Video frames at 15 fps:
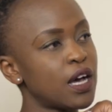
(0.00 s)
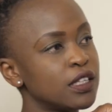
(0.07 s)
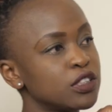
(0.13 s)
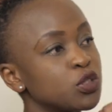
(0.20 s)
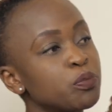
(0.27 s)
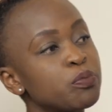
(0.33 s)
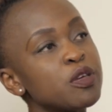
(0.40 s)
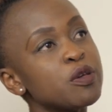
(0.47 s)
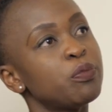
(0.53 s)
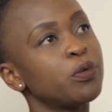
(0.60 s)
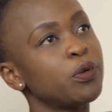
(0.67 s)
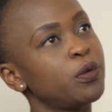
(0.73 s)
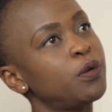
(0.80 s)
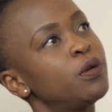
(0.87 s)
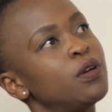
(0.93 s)
her. So
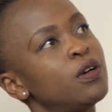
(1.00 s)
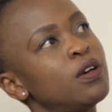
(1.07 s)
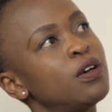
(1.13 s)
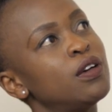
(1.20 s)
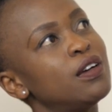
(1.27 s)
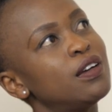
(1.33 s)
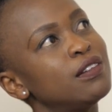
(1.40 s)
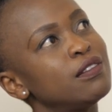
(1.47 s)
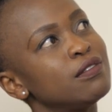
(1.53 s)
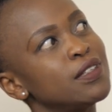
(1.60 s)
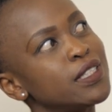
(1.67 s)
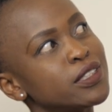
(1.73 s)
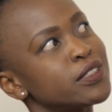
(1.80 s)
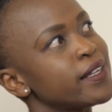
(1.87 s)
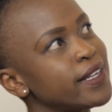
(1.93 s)
people
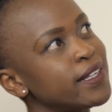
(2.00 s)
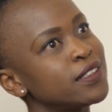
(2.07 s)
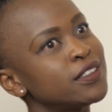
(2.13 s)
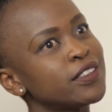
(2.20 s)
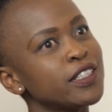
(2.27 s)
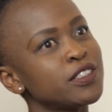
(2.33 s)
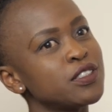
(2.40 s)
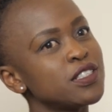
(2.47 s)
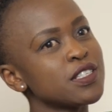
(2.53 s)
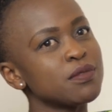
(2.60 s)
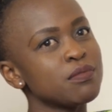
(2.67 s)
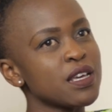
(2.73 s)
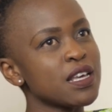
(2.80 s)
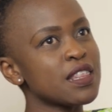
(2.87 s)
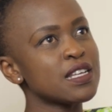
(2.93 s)
literally try to just
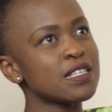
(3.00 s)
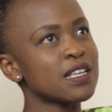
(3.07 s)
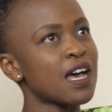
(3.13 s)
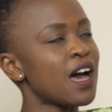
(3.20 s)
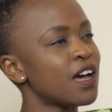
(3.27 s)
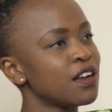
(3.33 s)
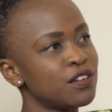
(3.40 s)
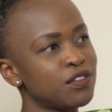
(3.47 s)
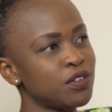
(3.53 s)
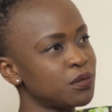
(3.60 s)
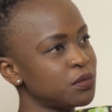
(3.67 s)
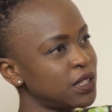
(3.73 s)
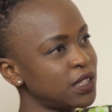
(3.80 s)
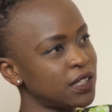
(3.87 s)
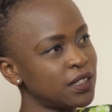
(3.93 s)
make things hard for
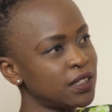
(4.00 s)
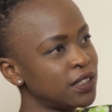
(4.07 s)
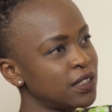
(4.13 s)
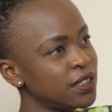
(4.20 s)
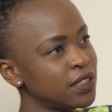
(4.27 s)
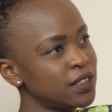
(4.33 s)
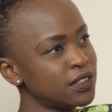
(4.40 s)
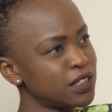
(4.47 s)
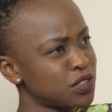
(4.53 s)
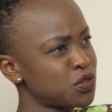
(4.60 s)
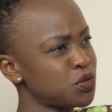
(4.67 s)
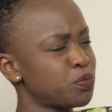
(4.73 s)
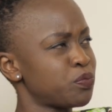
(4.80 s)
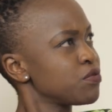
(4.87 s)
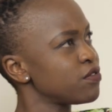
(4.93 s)
me just
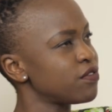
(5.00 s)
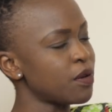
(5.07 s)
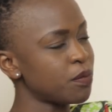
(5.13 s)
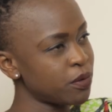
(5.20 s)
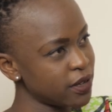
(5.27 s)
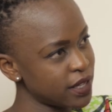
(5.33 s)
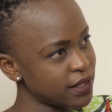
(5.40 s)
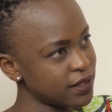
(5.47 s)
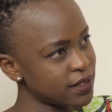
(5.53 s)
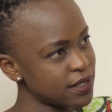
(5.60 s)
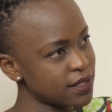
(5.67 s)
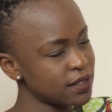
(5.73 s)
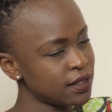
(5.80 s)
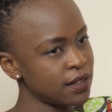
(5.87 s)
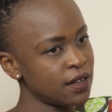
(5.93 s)
to prove a
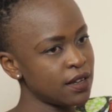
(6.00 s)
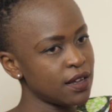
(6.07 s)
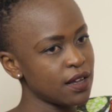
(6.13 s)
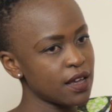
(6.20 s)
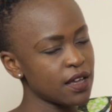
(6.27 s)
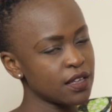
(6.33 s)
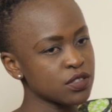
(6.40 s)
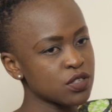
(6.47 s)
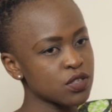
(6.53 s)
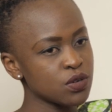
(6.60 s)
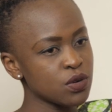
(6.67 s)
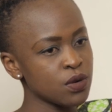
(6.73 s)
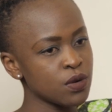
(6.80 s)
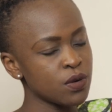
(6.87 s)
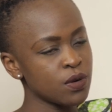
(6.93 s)
point. And
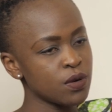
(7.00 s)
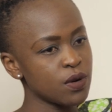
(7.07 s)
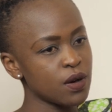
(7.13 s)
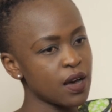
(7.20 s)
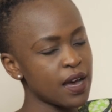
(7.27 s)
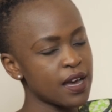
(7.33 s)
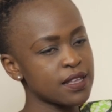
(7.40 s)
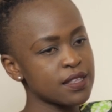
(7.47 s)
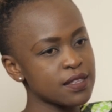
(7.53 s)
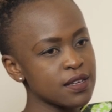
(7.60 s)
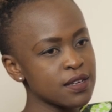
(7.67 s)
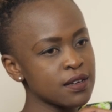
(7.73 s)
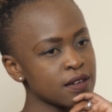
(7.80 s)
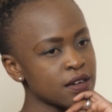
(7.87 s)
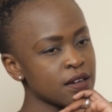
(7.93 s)
so I
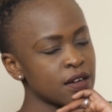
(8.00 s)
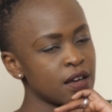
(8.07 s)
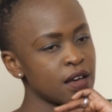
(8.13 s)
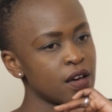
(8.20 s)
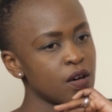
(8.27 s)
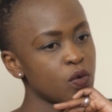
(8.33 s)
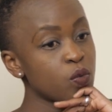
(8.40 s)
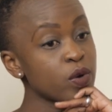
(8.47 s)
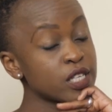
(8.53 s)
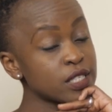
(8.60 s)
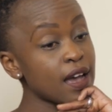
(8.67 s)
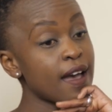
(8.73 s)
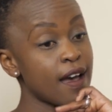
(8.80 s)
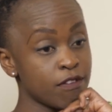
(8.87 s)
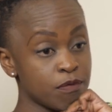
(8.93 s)
think which
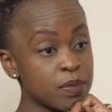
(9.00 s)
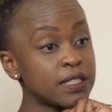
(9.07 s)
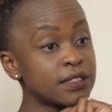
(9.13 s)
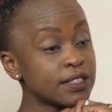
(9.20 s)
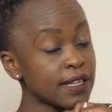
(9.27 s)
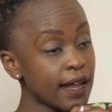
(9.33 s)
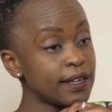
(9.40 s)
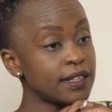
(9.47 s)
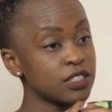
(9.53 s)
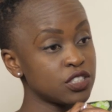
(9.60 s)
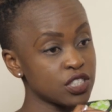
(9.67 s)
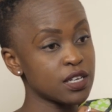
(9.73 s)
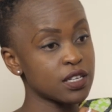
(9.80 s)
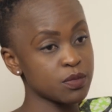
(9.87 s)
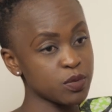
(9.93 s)
I have been
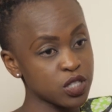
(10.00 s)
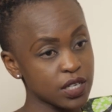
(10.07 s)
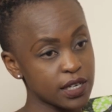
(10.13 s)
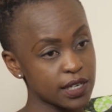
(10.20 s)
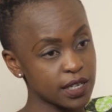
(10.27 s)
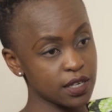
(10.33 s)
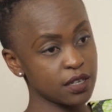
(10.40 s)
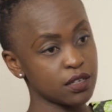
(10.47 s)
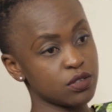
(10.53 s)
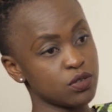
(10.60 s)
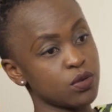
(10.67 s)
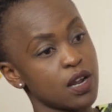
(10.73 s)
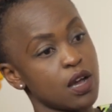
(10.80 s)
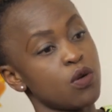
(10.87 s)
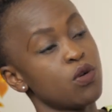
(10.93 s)
challenging, especially
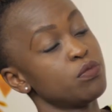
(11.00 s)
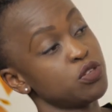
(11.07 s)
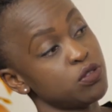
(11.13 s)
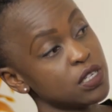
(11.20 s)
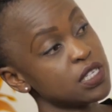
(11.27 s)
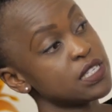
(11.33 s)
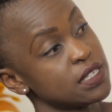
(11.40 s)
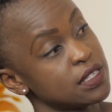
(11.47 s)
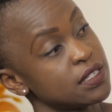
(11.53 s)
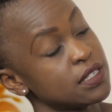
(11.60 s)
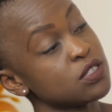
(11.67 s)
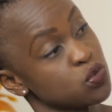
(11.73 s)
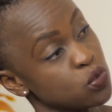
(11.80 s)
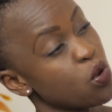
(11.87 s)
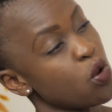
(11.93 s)
donor communities,
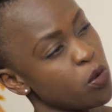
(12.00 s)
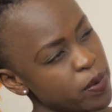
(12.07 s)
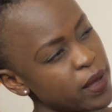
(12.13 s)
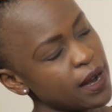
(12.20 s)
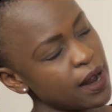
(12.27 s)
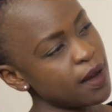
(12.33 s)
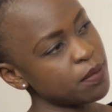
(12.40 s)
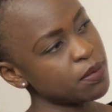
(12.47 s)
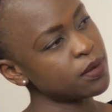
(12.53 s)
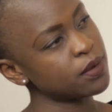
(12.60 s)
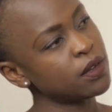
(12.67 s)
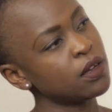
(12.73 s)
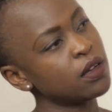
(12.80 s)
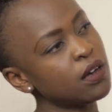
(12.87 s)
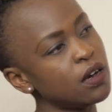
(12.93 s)
is to open up.
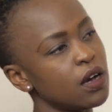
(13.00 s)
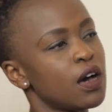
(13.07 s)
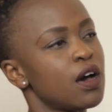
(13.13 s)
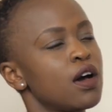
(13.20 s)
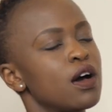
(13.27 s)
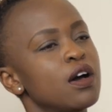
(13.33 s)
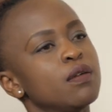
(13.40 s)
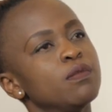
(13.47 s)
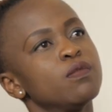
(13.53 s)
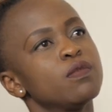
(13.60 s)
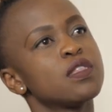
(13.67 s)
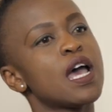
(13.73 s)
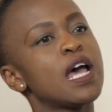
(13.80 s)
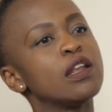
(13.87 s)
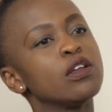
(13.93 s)
There
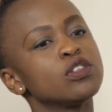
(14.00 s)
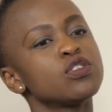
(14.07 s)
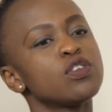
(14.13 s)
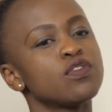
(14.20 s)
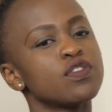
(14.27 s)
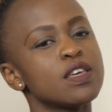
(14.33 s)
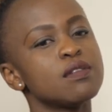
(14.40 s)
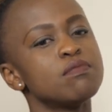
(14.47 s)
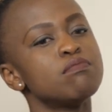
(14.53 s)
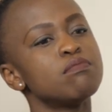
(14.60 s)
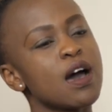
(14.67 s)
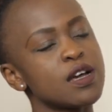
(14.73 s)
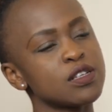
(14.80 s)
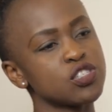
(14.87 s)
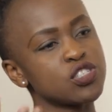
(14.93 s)
are a lot of
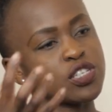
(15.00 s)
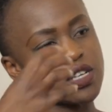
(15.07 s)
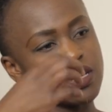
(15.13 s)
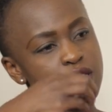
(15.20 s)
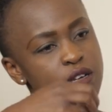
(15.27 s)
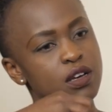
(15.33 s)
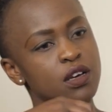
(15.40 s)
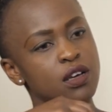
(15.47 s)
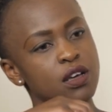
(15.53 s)
emerging,